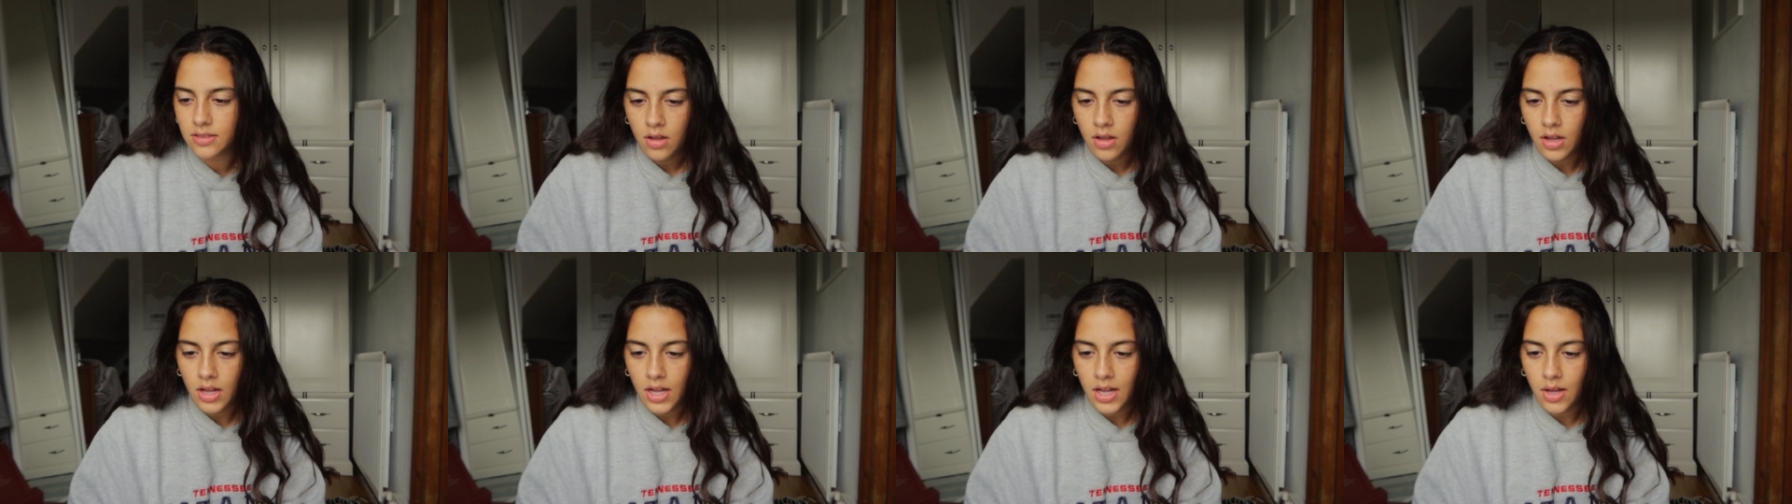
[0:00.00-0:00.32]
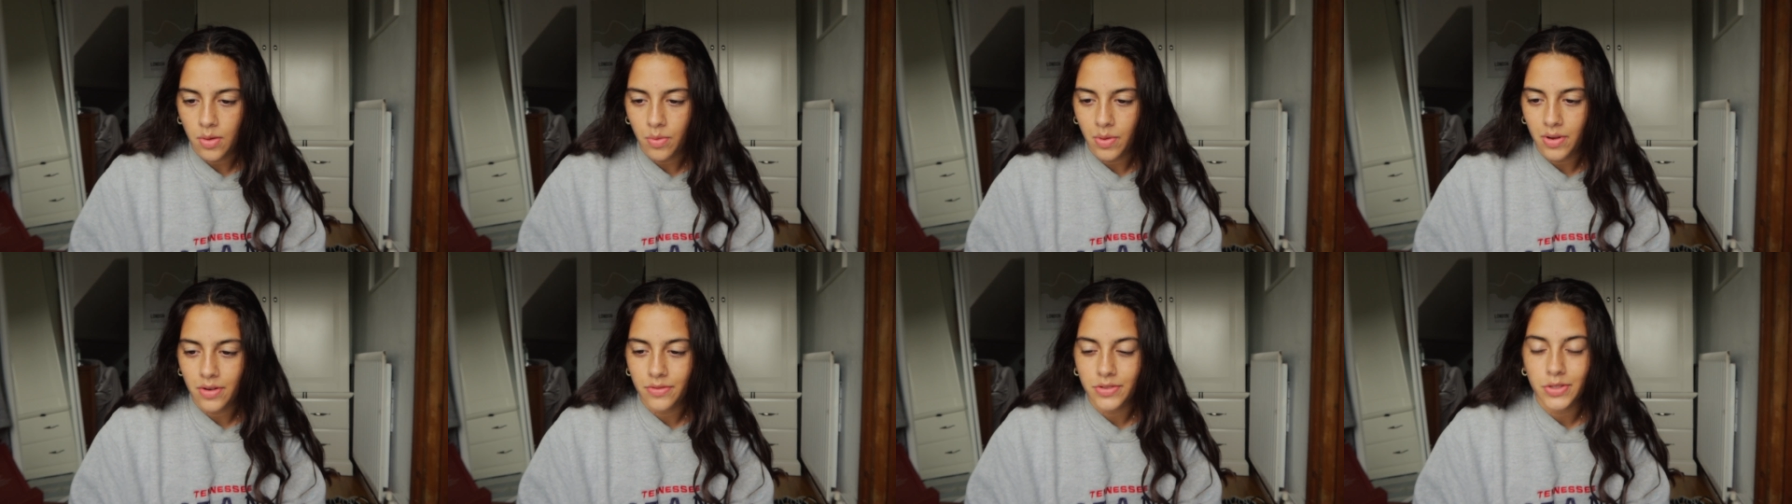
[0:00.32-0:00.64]

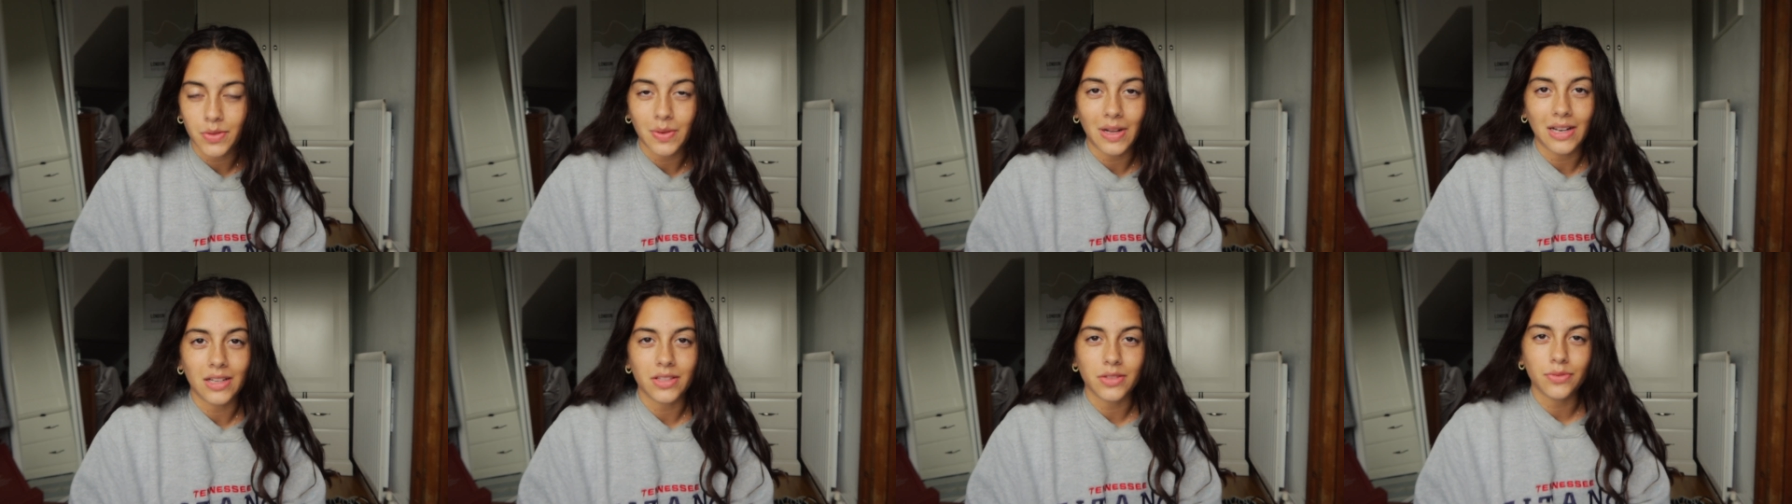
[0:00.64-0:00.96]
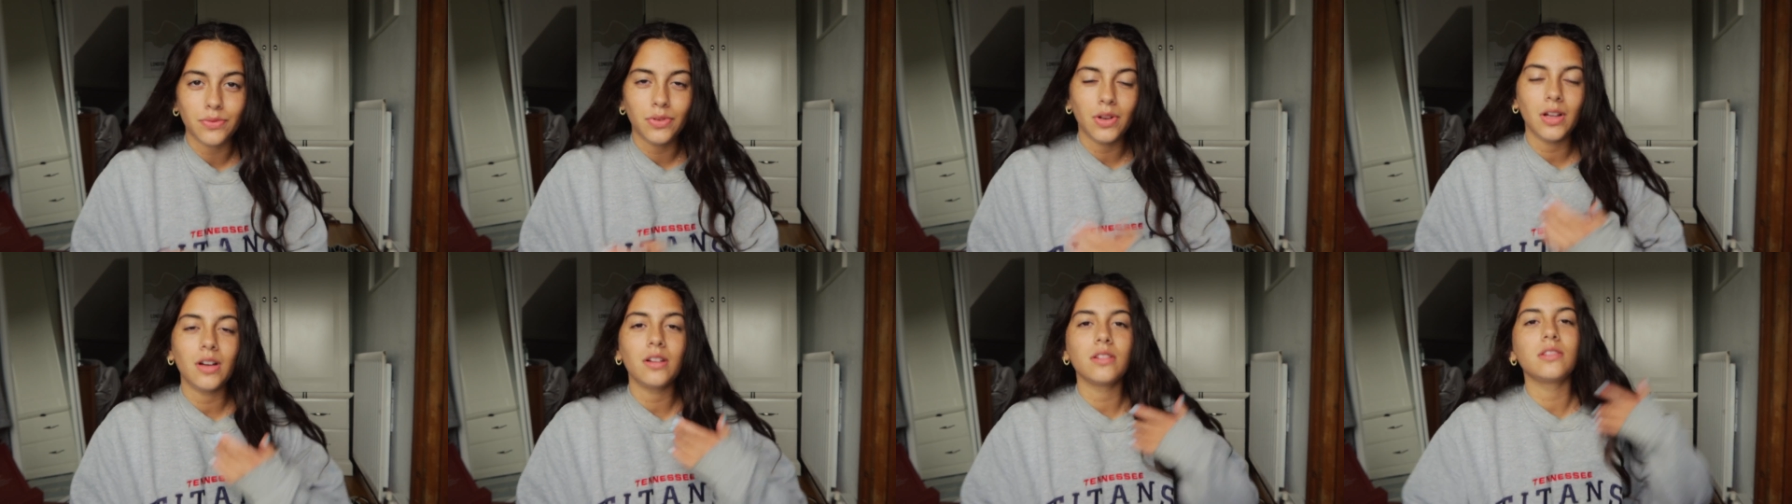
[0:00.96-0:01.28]
uh, one of Zoella's
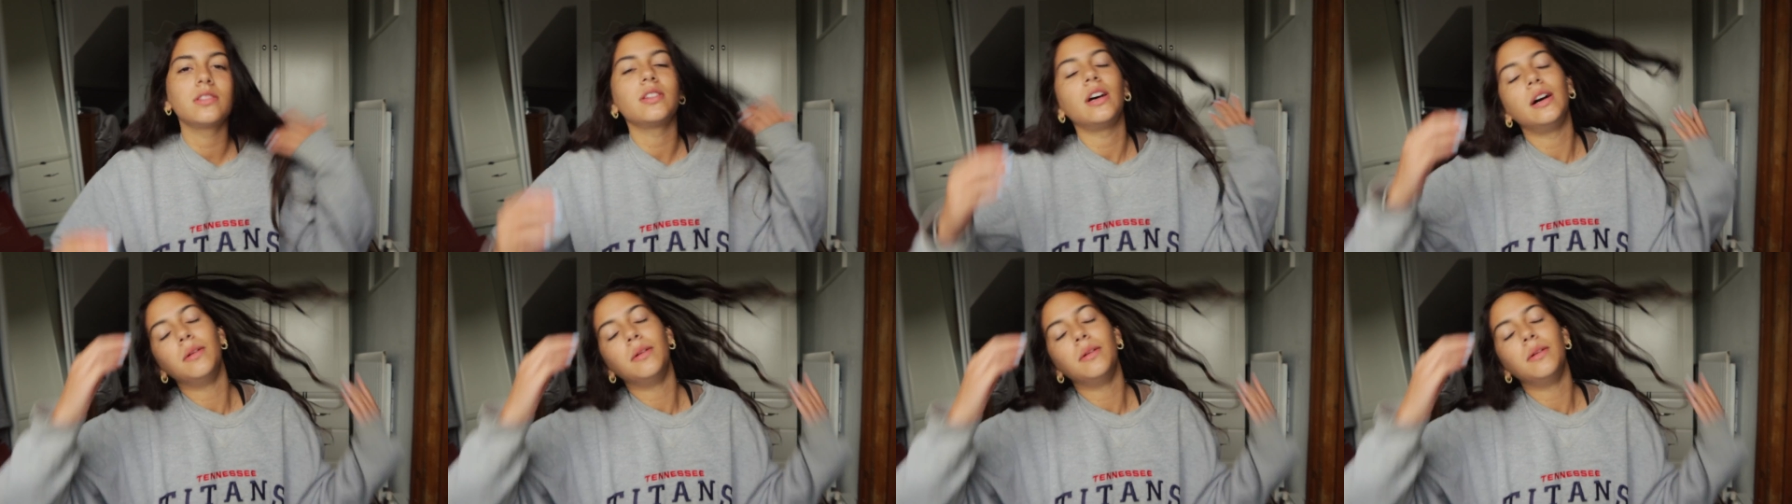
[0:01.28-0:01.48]
vlogs.